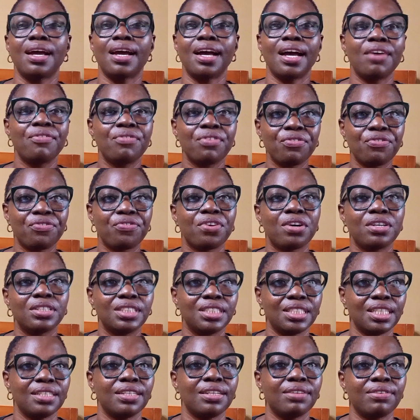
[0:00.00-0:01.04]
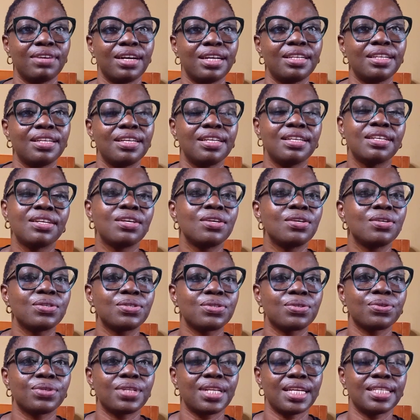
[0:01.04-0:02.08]
having fun generally.
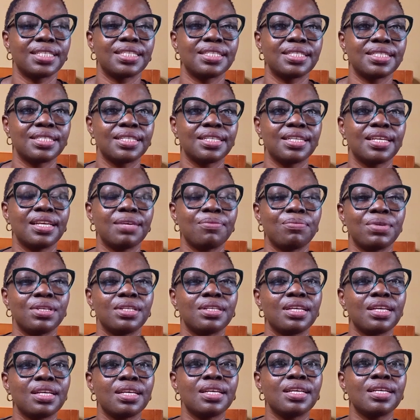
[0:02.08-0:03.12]
So that is gaming.